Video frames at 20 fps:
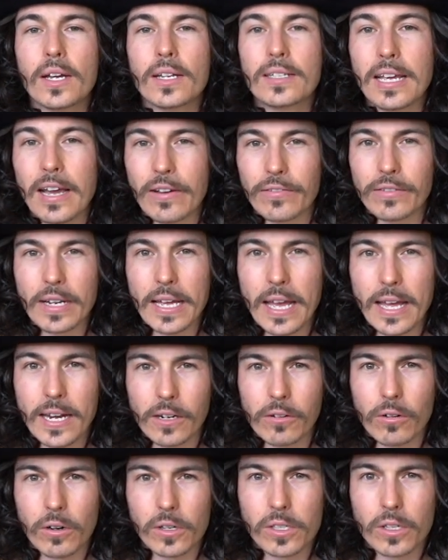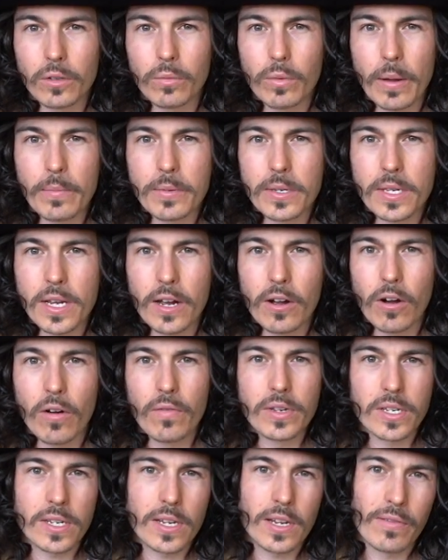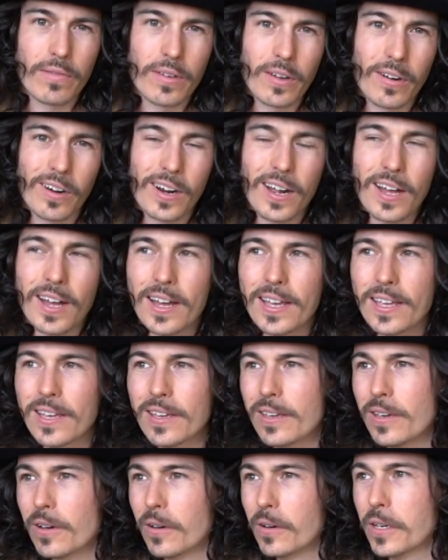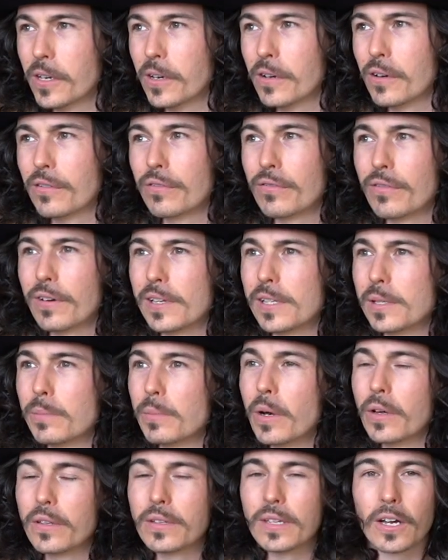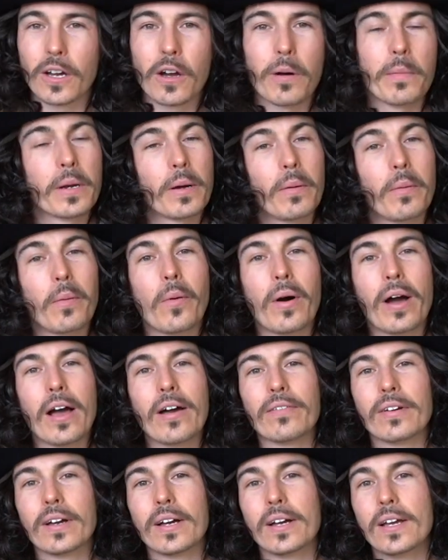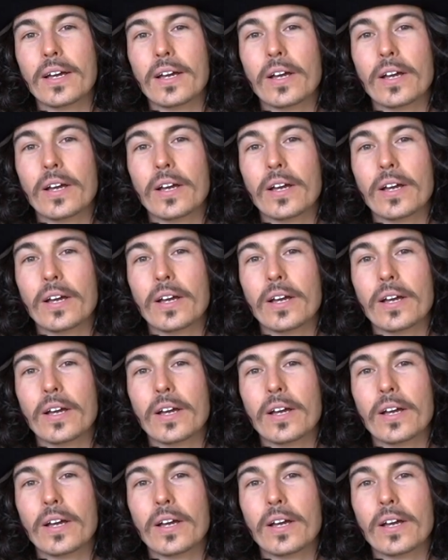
Definitely head across to the website. Obviously, if you're a guy, you got your girlfriend's birthday coming up, whatever.